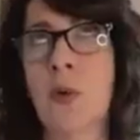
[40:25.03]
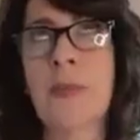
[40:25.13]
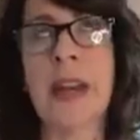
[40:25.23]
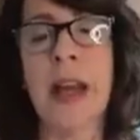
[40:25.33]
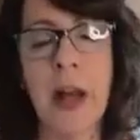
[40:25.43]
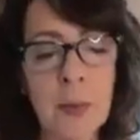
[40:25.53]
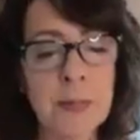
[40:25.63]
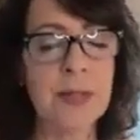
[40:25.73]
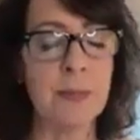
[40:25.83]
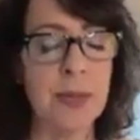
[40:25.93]
a group that
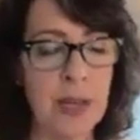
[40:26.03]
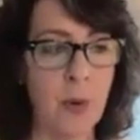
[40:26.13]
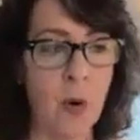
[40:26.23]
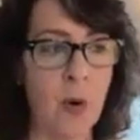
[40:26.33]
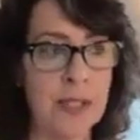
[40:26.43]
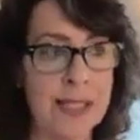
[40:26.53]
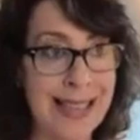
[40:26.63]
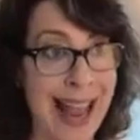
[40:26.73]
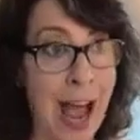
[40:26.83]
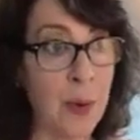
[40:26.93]
helps people
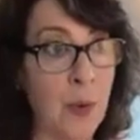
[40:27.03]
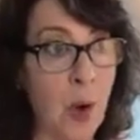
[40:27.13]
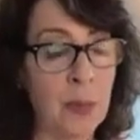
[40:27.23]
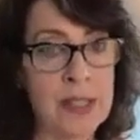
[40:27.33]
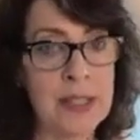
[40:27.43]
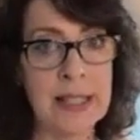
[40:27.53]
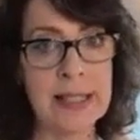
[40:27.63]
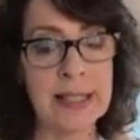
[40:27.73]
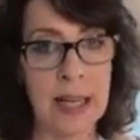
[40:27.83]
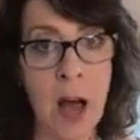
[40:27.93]
stay out of
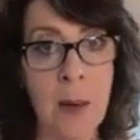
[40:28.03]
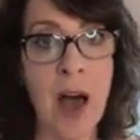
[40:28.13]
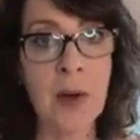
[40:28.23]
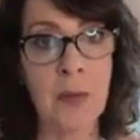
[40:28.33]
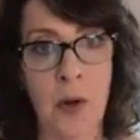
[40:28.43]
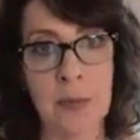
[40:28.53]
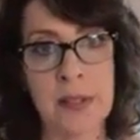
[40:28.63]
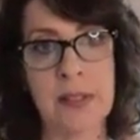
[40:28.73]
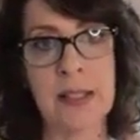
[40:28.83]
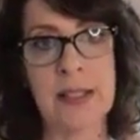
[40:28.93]
homelessness, come out of
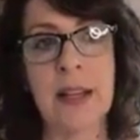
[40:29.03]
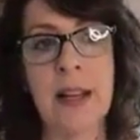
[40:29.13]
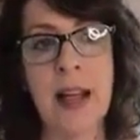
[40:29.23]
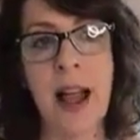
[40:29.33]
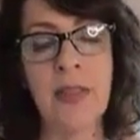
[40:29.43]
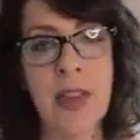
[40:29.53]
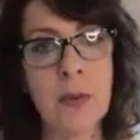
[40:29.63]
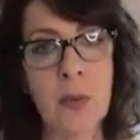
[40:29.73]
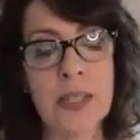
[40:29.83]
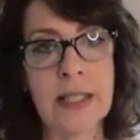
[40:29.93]
homelessness, and they
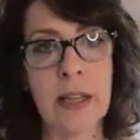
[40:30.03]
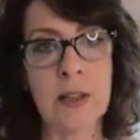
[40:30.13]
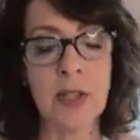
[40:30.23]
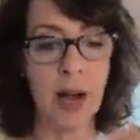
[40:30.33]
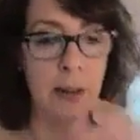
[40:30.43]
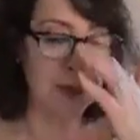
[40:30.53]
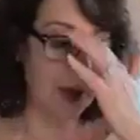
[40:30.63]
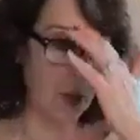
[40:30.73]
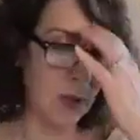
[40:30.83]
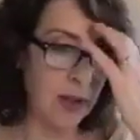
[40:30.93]
have a resale shop.
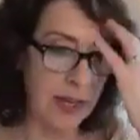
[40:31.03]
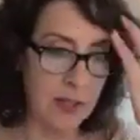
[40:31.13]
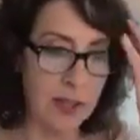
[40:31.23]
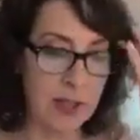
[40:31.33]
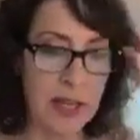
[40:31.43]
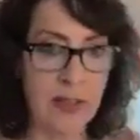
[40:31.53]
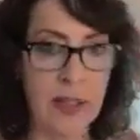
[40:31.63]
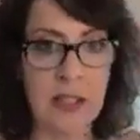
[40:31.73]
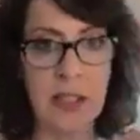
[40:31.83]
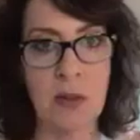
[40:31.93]
So we like to
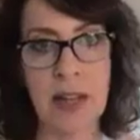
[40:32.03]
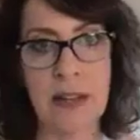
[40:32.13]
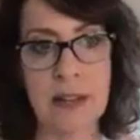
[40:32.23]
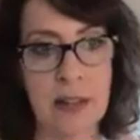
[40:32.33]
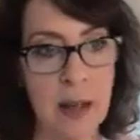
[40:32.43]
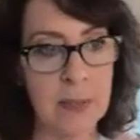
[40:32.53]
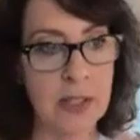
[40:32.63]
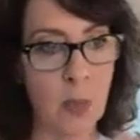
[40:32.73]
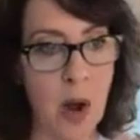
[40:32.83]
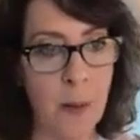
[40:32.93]
get things donated to them
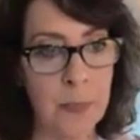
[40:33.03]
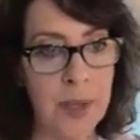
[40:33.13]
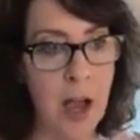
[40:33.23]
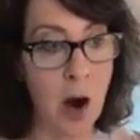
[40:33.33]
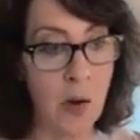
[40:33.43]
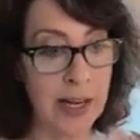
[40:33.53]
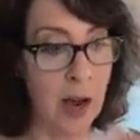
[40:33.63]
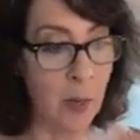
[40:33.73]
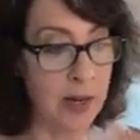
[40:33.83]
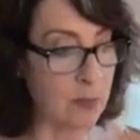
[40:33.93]
as well. All
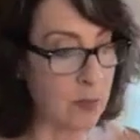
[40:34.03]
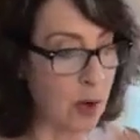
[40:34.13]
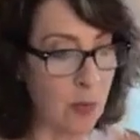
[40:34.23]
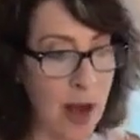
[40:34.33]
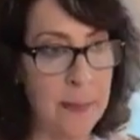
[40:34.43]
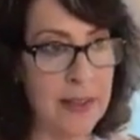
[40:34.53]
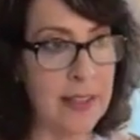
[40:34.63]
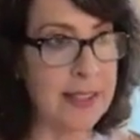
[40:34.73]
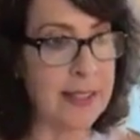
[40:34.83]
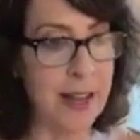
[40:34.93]
right, I want to start
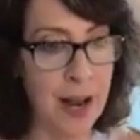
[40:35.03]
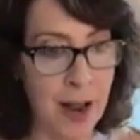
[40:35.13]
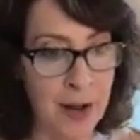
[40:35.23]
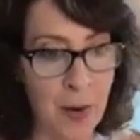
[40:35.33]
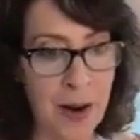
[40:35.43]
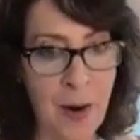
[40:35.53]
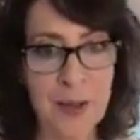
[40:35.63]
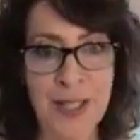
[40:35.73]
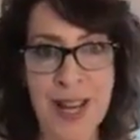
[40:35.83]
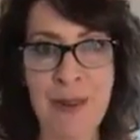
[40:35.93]
wrapping this. I know I
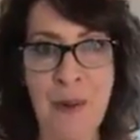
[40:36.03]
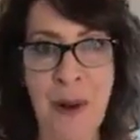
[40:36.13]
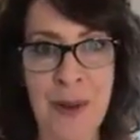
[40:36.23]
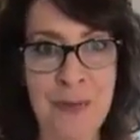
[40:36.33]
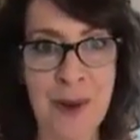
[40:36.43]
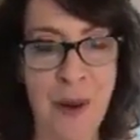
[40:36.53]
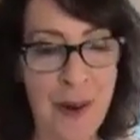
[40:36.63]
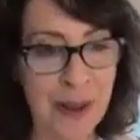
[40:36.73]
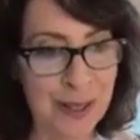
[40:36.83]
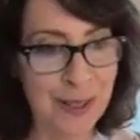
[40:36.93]
overstayed my welcome. We're
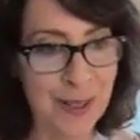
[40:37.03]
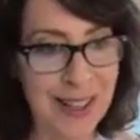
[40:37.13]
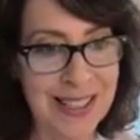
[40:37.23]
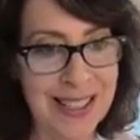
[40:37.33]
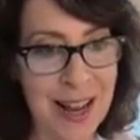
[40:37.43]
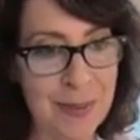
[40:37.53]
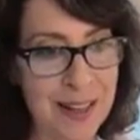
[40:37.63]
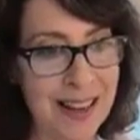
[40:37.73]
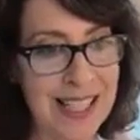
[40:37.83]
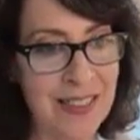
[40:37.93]
going a little long today,
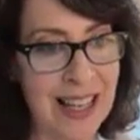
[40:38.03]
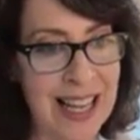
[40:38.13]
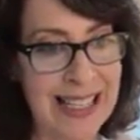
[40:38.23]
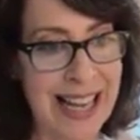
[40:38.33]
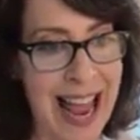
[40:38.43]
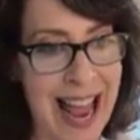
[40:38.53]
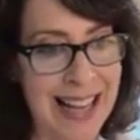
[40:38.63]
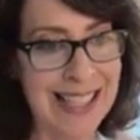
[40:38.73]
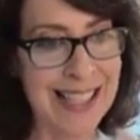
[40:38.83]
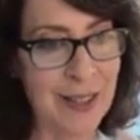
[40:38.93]
but you guys have a lot to
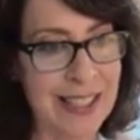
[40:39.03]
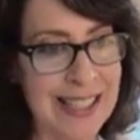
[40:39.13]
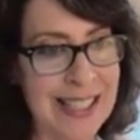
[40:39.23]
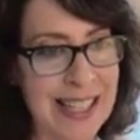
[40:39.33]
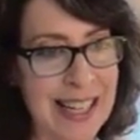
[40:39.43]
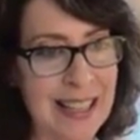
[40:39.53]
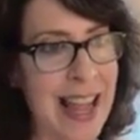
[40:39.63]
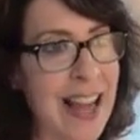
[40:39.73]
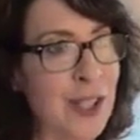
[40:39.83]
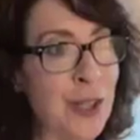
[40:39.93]
ask. So let's
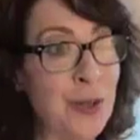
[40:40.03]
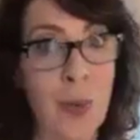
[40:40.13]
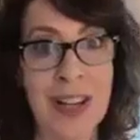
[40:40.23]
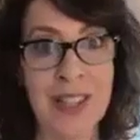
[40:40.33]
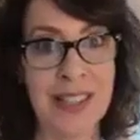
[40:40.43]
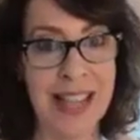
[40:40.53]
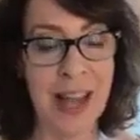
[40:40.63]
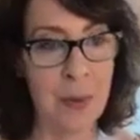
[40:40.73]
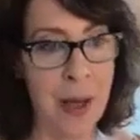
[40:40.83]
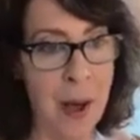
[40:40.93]
see. Last two
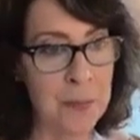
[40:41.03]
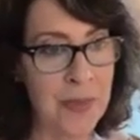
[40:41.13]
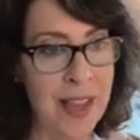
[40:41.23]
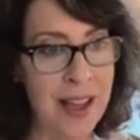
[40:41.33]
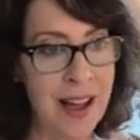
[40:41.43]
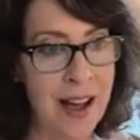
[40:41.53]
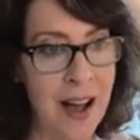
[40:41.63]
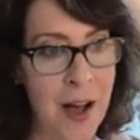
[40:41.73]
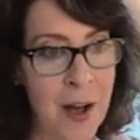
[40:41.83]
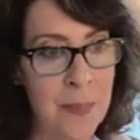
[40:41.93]
questions. How about?
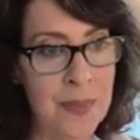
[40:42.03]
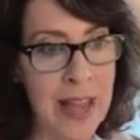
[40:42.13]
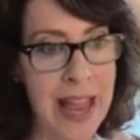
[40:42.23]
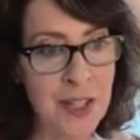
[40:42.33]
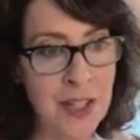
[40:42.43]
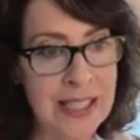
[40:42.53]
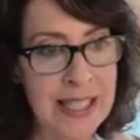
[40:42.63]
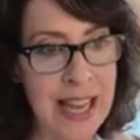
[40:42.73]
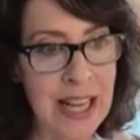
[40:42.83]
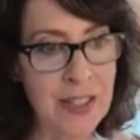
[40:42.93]

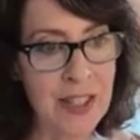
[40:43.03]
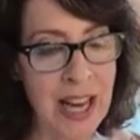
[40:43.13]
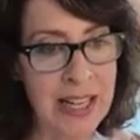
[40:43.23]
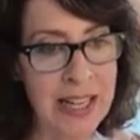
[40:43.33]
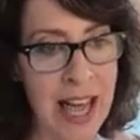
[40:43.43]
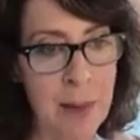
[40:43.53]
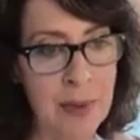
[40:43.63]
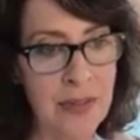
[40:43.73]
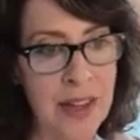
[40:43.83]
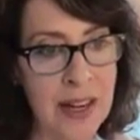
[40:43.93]
Angela's saying, I have a china
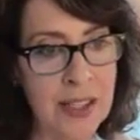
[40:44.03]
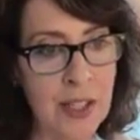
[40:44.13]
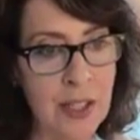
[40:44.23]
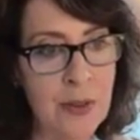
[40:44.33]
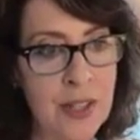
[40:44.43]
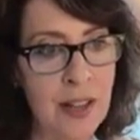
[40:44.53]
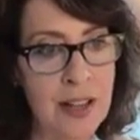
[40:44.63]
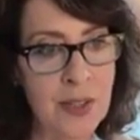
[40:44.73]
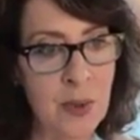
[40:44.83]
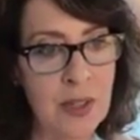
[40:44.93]
cabinet that has huge
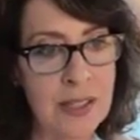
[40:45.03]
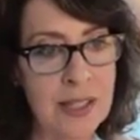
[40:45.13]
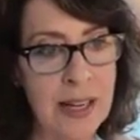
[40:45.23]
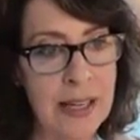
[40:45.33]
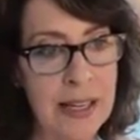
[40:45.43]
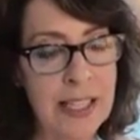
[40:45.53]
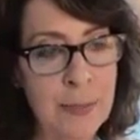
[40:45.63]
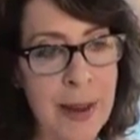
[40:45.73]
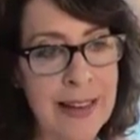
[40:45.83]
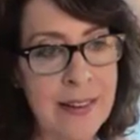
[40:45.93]
glass doors,
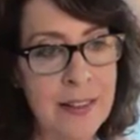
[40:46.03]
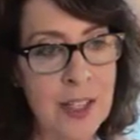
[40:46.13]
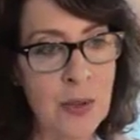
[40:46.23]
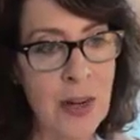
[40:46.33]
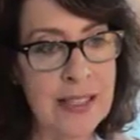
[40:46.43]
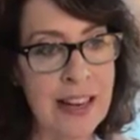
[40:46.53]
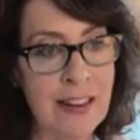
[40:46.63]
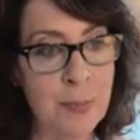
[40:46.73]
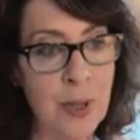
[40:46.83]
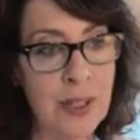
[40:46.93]
is painted and
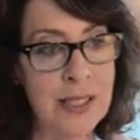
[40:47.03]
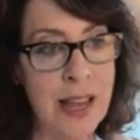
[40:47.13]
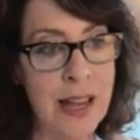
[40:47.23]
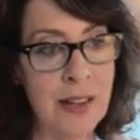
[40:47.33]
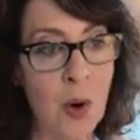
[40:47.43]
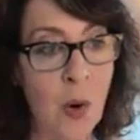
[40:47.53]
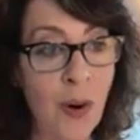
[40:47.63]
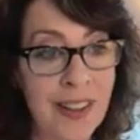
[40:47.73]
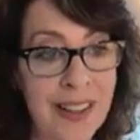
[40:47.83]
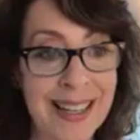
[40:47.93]
distressed. I have books and
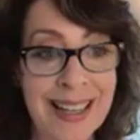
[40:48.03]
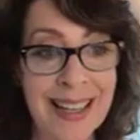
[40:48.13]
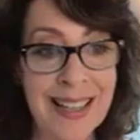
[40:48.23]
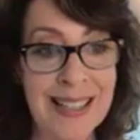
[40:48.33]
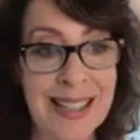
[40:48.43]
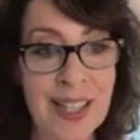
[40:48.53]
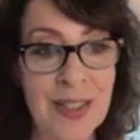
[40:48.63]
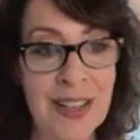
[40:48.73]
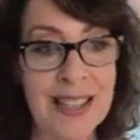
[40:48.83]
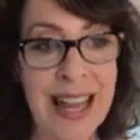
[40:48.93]
coral in it. Nice. I
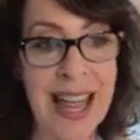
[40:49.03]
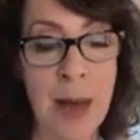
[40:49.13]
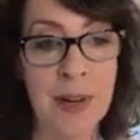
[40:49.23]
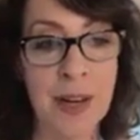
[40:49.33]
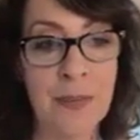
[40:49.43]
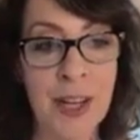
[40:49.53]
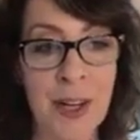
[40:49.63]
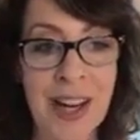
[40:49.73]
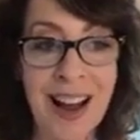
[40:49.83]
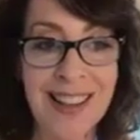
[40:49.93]
use it as a cabinet of
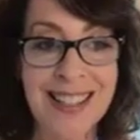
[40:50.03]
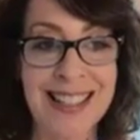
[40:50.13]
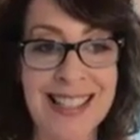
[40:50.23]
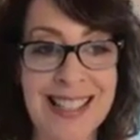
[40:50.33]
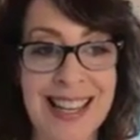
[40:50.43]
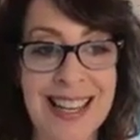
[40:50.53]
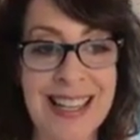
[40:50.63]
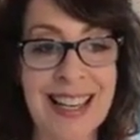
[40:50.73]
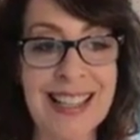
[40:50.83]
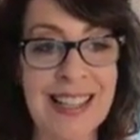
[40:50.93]
curiosities.
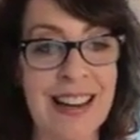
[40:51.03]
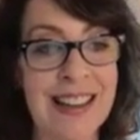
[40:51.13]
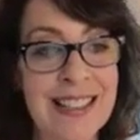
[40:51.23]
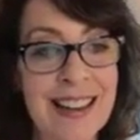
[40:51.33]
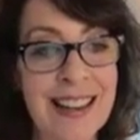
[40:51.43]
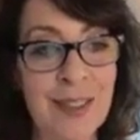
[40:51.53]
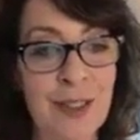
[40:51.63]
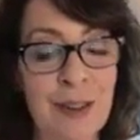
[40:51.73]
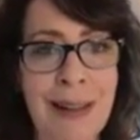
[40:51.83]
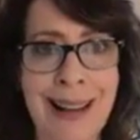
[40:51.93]
It's not in the
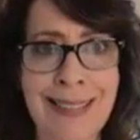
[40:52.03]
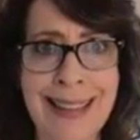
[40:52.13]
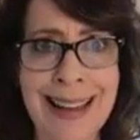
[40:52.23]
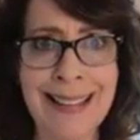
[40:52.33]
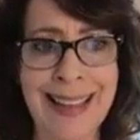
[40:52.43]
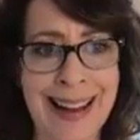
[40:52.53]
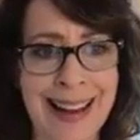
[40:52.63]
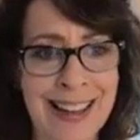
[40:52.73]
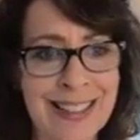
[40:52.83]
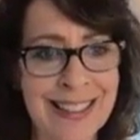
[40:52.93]
dining room. I like
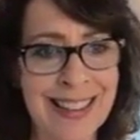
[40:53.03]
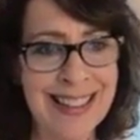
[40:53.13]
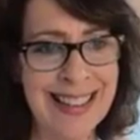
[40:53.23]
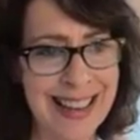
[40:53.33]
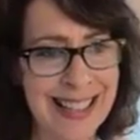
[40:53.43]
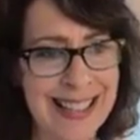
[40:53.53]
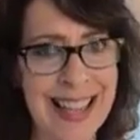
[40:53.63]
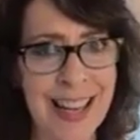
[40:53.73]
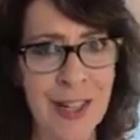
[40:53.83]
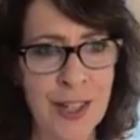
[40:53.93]
that, Angela.
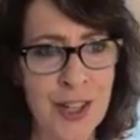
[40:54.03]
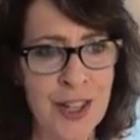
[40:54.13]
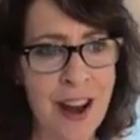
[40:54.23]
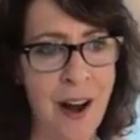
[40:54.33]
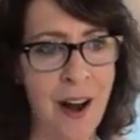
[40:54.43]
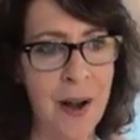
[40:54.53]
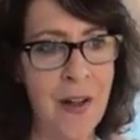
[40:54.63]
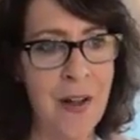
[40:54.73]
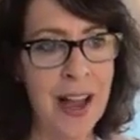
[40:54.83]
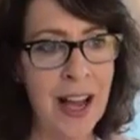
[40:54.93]
Nice. Good
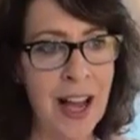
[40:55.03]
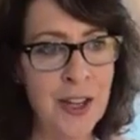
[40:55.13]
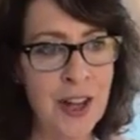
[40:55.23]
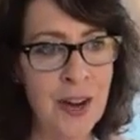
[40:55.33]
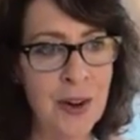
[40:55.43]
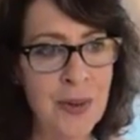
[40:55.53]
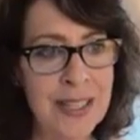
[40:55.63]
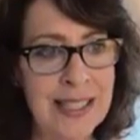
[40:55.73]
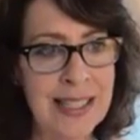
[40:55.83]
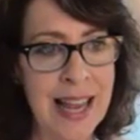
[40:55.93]
share.
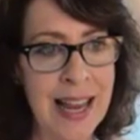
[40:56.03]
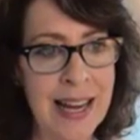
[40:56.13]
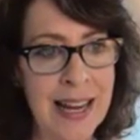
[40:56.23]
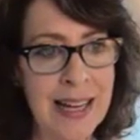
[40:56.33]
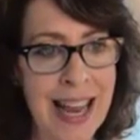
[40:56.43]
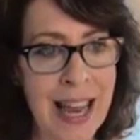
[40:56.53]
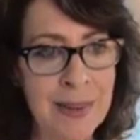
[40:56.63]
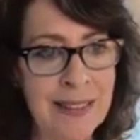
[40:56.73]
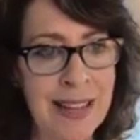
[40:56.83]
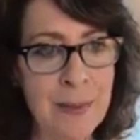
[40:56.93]
Joe is saying,
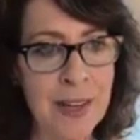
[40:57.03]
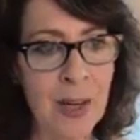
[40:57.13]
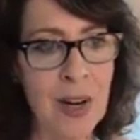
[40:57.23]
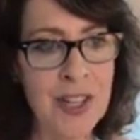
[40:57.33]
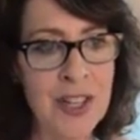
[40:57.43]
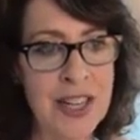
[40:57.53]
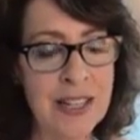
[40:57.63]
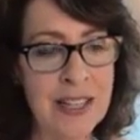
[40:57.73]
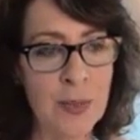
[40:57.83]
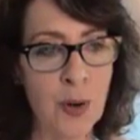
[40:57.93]
came in late. My
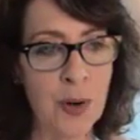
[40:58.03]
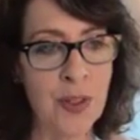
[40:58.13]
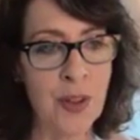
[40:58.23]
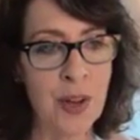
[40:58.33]
question is